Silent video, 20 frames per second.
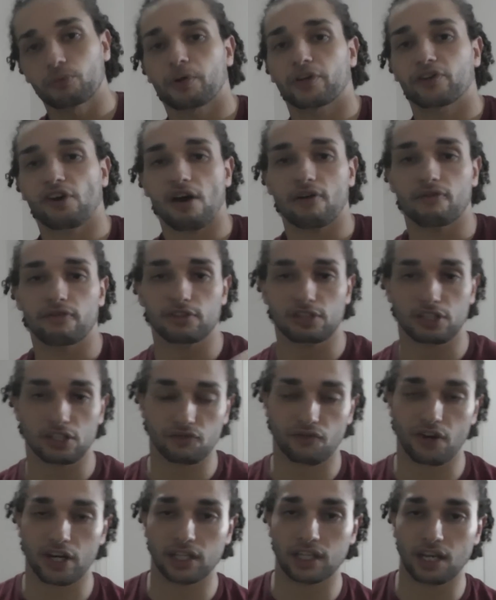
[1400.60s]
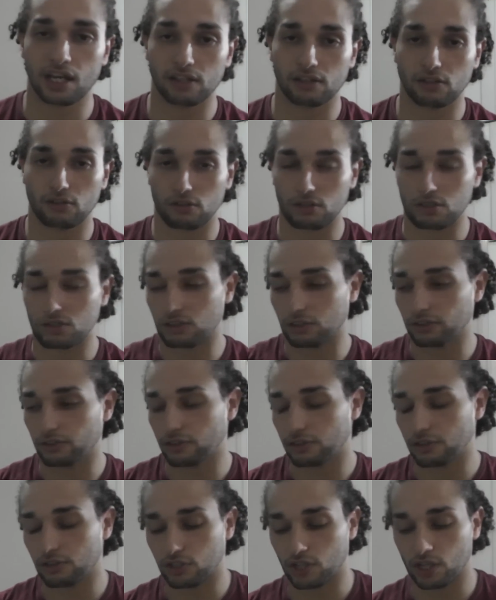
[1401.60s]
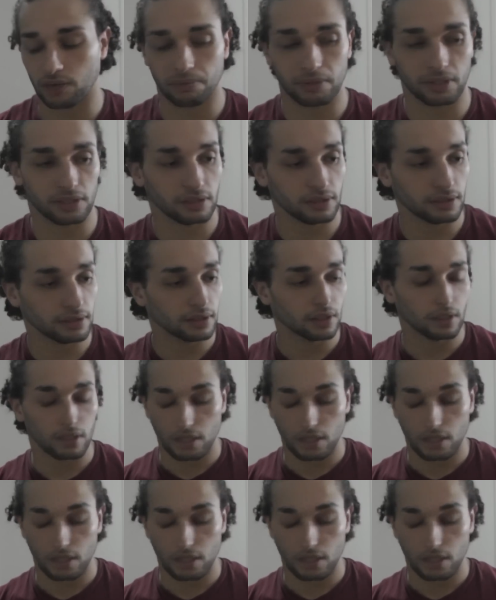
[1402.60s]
McGregor versus Frankie Edgar, because Conor is a champion.